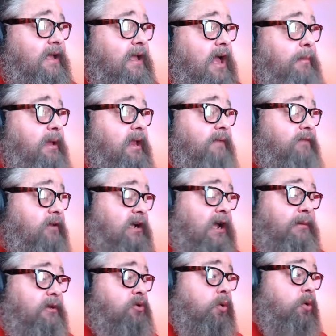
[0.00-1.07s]
I mean, if they're
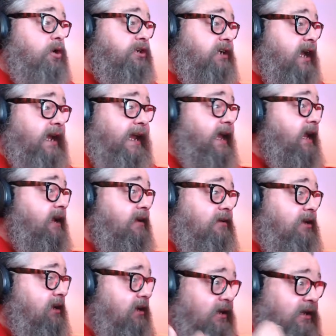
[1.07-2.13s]
coming towards you, I get
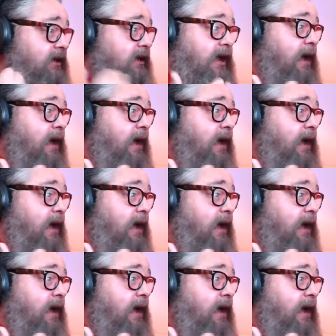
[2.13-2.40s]
it.